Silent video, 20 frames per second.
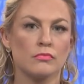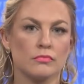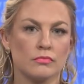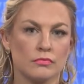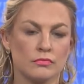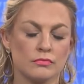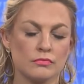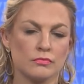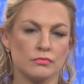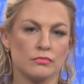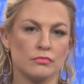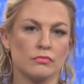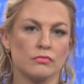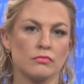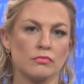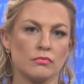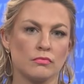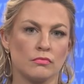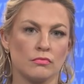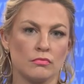
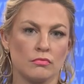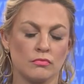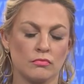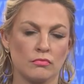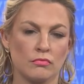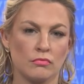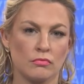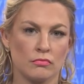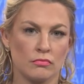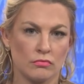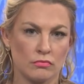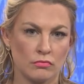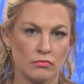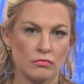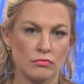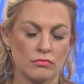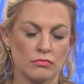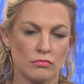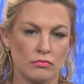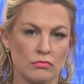
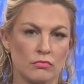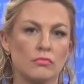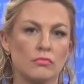(silent)